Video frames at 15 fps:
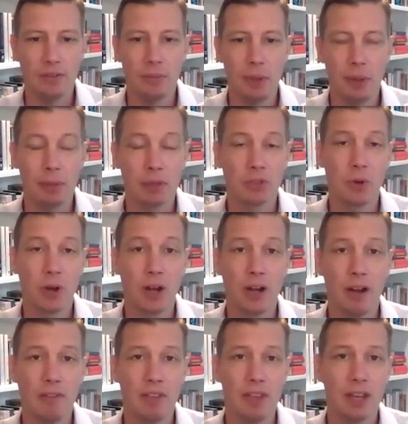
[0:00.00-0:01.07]
The Public Square and
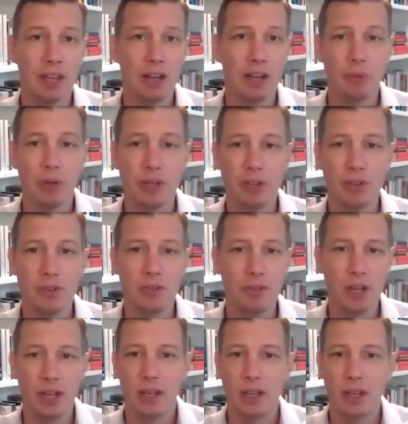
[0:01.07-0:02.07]
Everything In It, we do,